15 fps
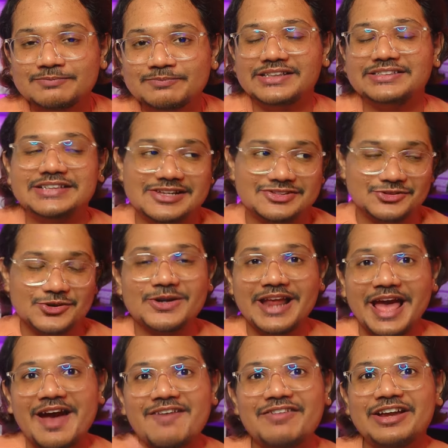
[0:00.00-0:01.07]
it does not
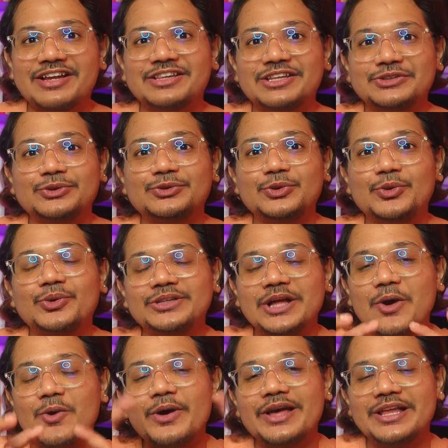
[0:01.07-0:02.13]
have anything to do with
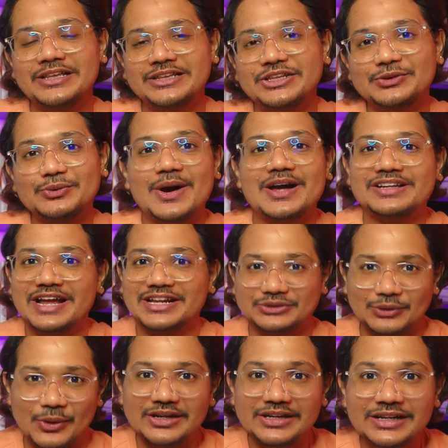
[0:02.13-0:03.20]
how healthy you are at
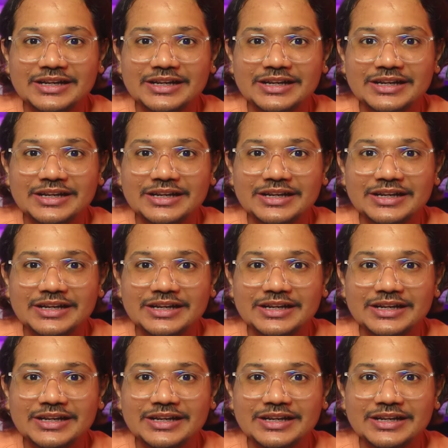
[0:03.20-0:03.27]
all.